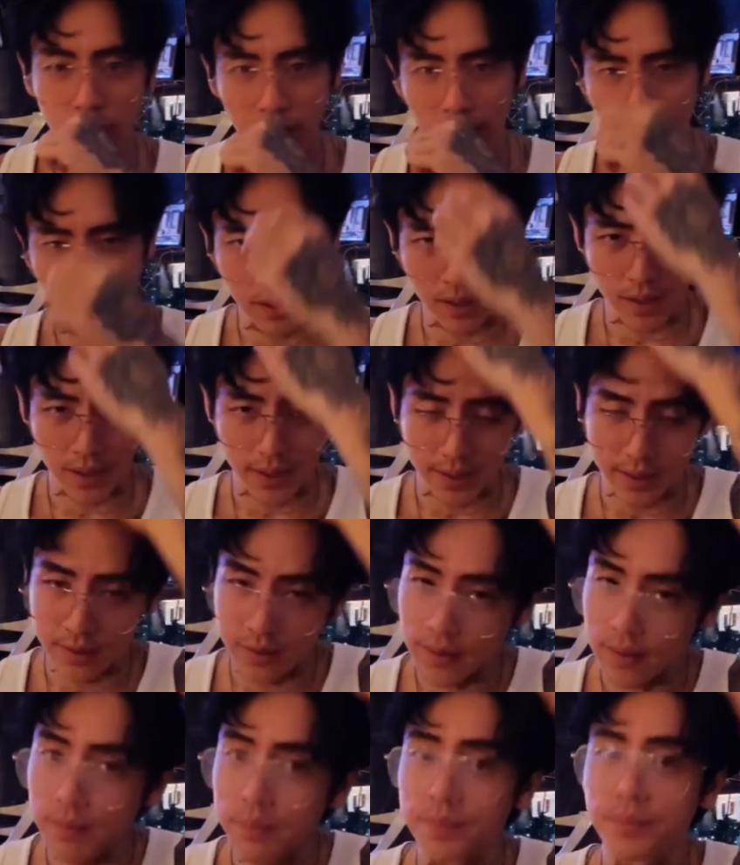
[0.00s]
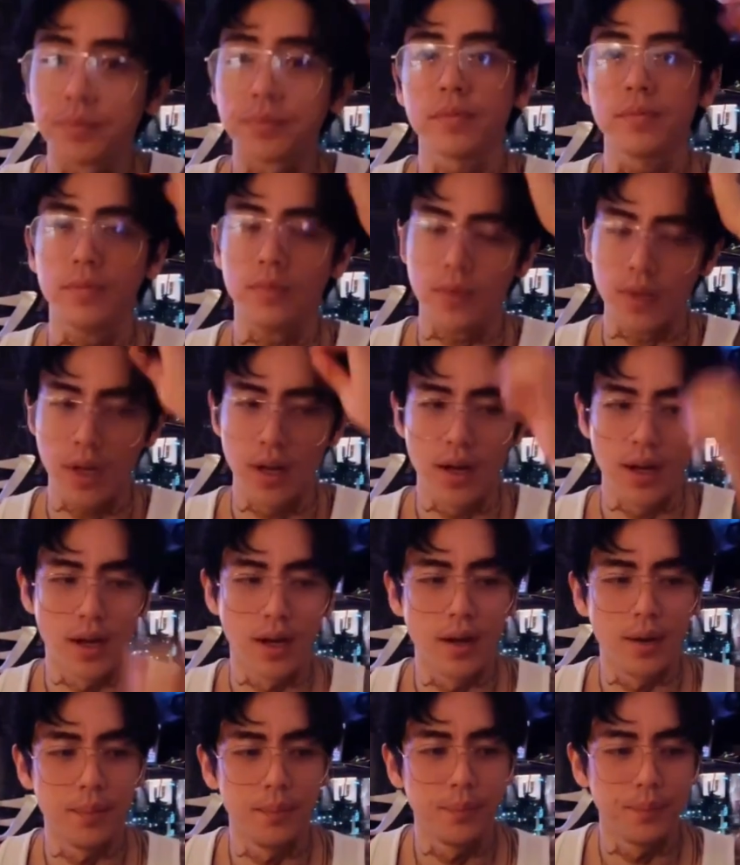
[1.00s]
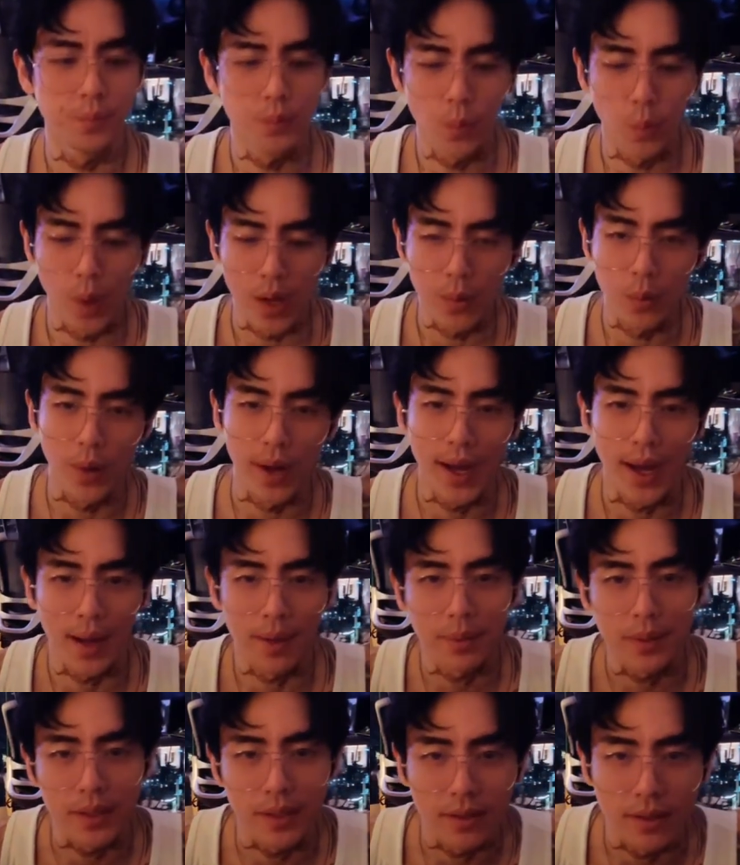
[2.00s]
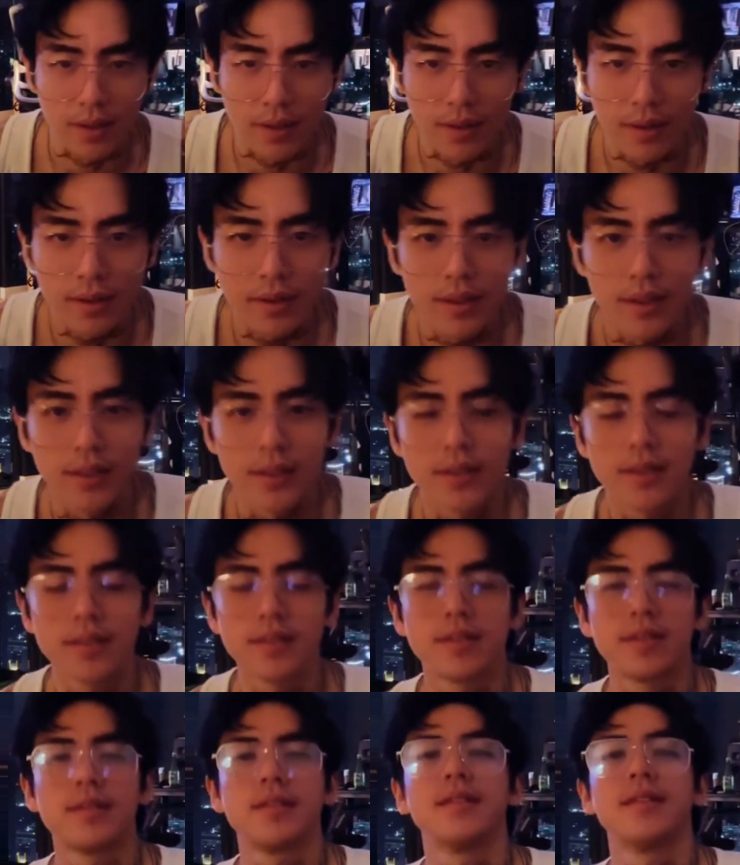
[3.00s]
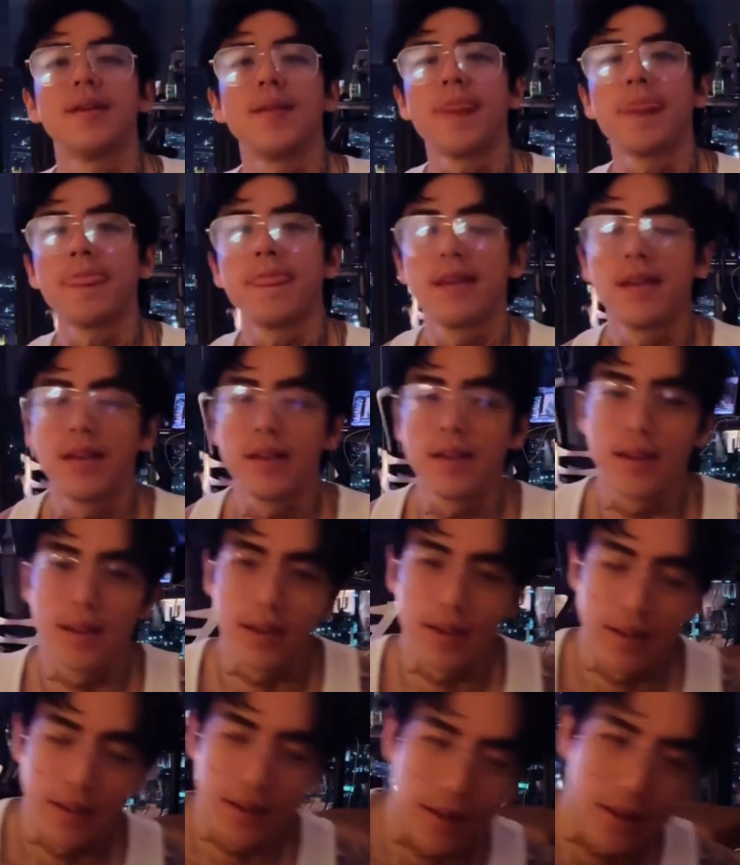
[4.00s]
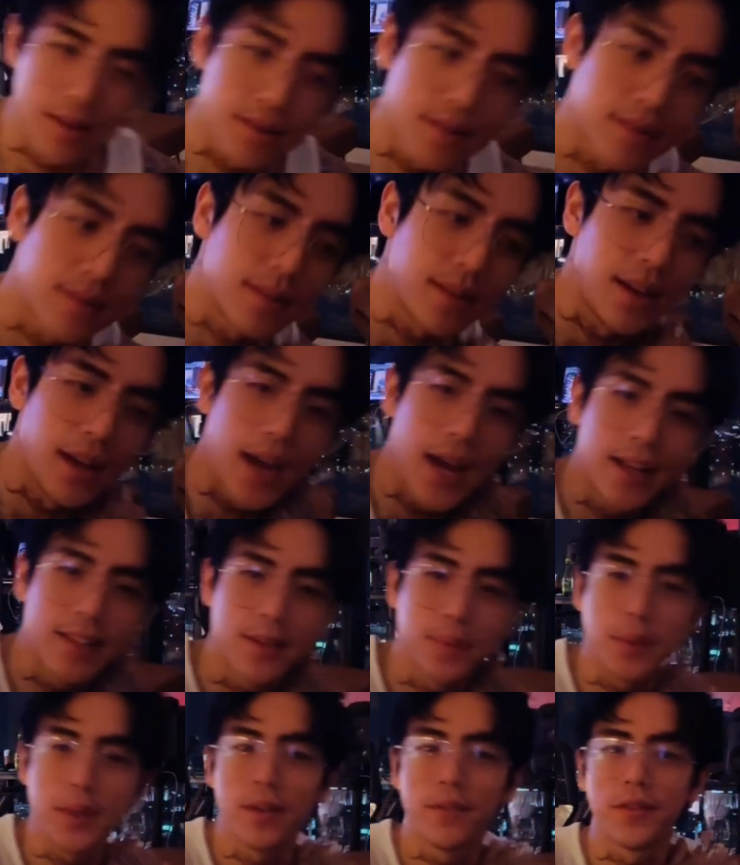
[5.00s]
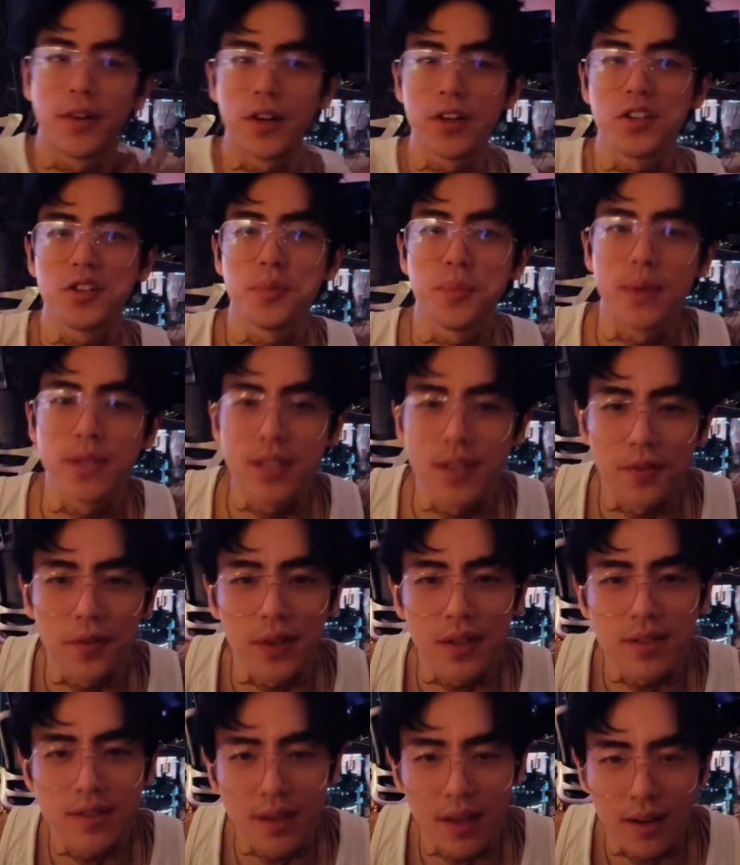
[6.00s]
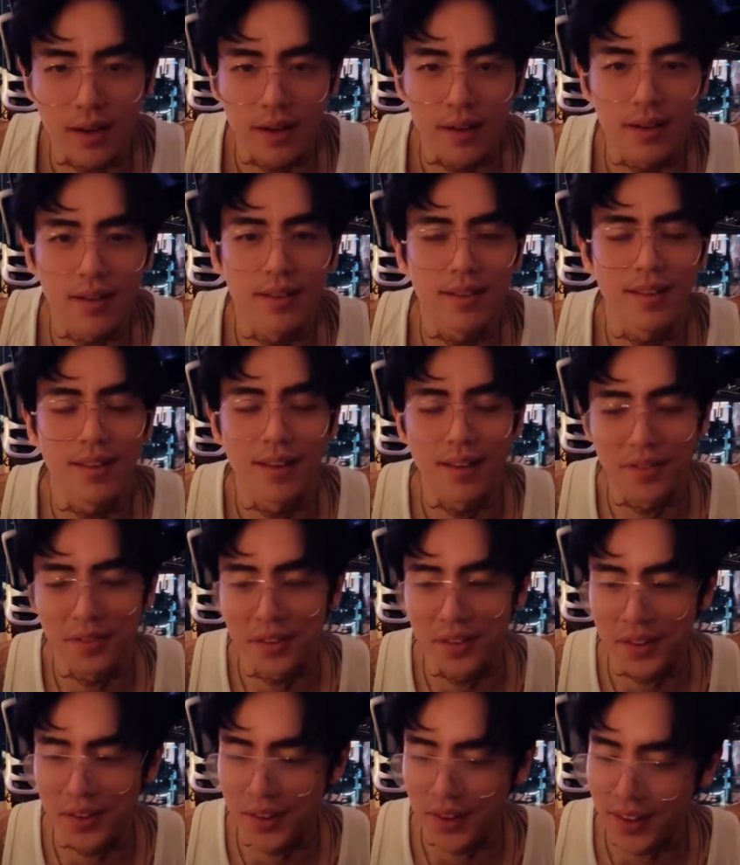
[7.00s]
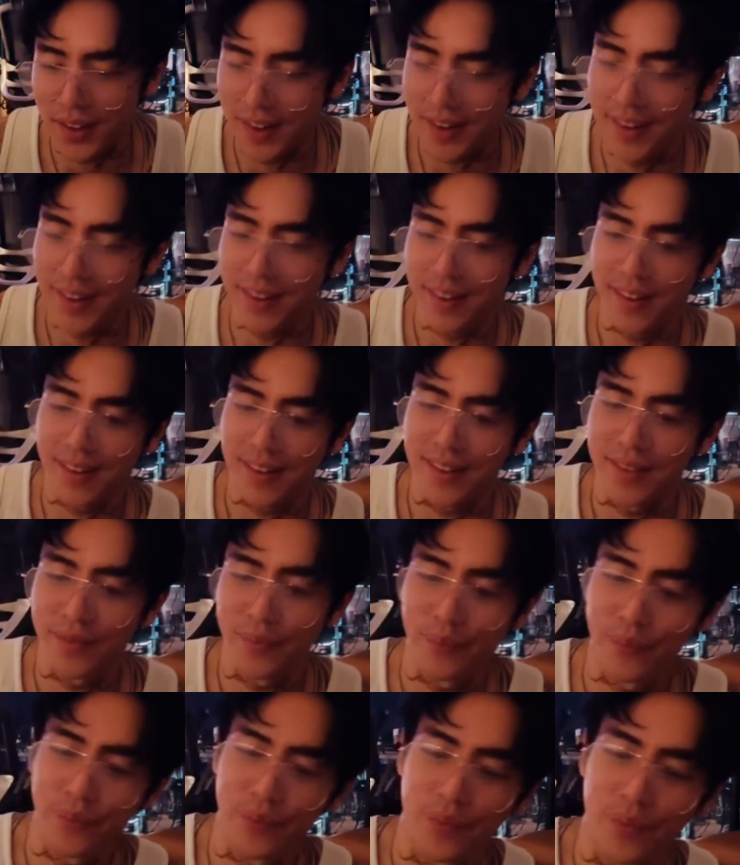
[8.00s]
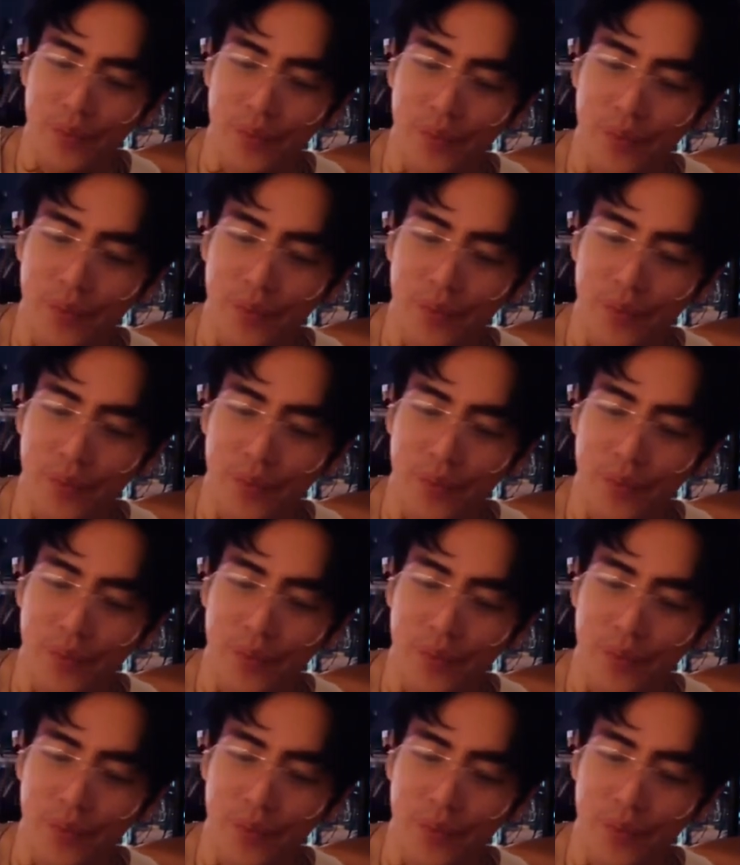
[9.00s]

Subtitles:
realize when we're happy, you know? It has to be a very specific setting, I feel like.